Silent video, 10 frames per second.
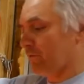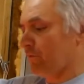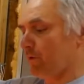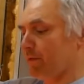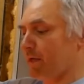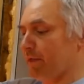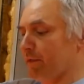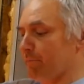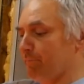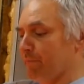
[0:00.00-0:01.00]
running on
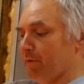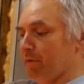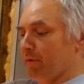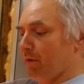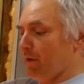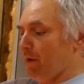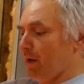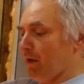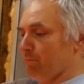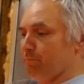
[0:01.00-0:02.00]
them
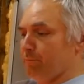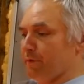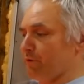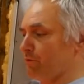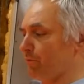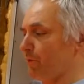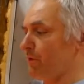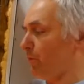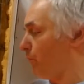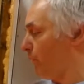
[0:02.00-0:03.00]
because if we
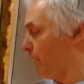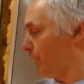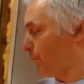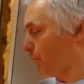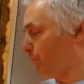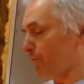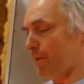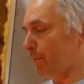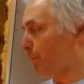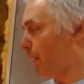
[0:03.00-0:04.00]
don't, we'll end up with
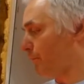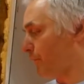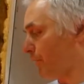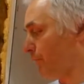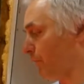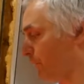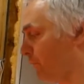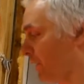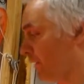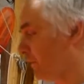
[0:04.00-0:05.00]
feather problems like really
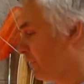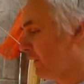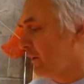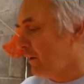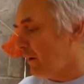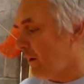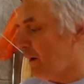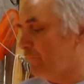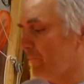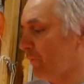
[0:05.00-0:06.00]
quick.
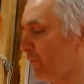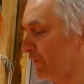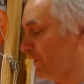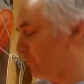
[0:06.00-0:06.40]
And what these